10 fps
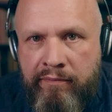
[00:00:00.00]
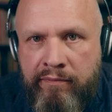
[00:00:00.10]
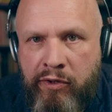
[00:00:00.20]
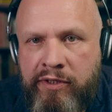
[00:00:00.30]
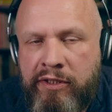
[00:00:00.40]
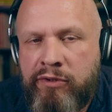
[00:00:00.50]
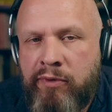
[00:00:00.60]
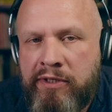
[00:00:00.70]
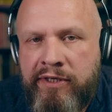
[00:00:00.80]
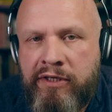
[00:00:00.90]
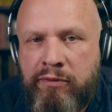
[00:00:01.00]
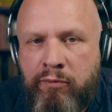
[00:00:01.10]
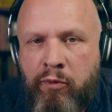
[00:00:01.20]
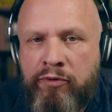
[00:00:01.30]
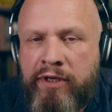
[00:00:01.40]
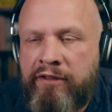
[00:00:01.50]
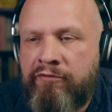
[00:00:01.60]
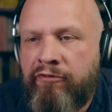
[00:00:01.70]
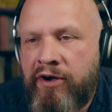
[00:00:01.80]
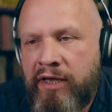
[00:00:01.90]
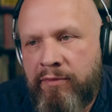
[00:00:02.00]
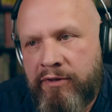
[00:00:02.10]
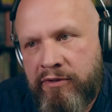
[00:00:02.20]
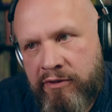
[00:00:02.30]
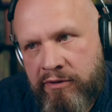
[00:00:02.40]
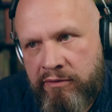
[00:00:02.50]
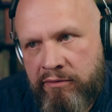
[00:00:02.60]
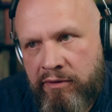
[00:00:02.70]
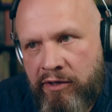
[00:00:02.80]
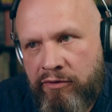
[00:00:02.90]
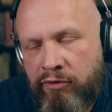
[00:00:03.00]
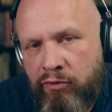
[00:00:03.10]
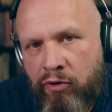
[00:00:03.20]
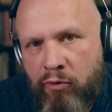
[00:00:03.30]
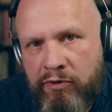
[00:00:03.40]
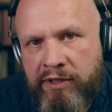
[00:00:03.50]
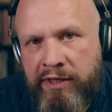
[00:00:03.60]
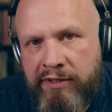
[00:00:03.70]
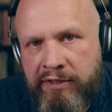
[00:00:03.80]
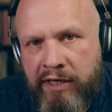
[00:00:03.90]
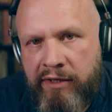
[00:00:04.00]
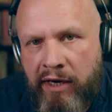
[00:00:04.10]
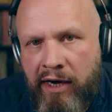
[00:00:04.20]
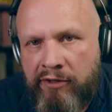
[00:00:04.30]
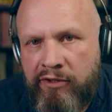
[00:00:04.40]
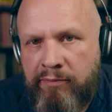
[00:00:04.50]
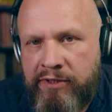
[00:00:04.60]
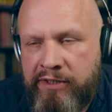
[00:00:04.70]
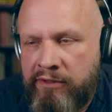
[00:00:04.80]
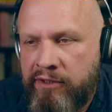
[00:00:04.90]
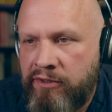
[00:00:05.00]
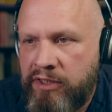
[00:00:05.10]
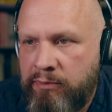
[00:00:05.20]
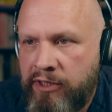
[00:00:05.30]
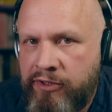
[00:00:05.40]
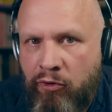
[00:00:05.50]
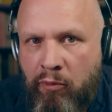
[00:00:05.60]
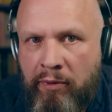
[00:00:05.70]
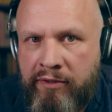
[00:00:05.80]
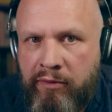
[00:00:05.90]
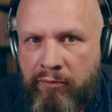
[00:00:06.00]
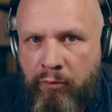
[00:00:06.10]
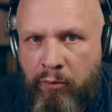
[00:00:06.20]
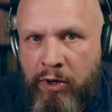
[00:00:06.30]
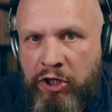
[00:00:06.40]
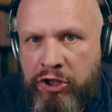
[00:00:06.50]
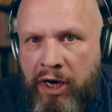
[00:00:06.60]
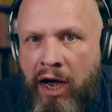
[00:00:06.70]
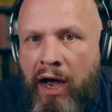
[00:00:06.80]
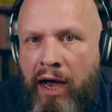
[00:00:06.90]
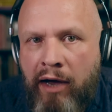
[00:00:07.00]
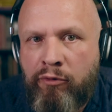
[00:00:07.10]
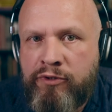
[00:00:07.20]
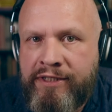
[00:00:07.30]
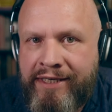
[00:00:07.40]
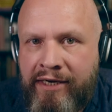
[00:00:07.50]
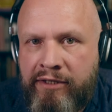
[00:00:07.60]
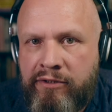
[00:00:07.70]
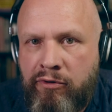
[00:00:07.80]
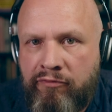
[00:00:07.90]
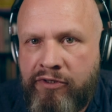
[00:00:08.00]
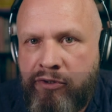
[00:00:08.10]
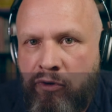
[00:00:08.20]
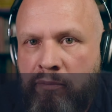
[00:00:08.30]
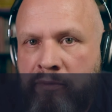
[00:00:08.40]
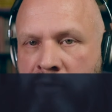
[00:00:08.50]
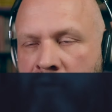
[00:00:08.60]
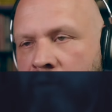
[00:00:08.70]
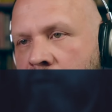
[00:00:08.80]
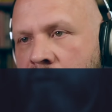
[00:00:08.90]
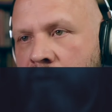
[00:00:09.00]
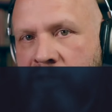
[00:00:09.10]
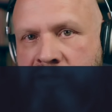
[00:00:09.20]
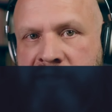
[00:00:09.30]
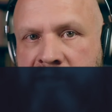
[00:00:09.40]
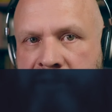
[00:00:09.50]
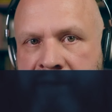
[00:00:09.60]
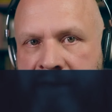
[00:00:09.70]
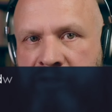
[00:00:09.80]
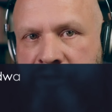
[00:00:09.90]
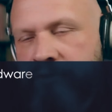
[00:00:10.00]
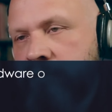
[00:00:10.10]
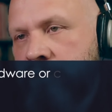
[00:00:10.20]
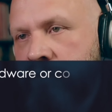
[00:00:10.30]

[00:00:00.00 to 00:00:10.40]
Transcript: You need to assess what environments in your hosting estate are 100% in this plus scope and which are outside of the scope, such as colocation,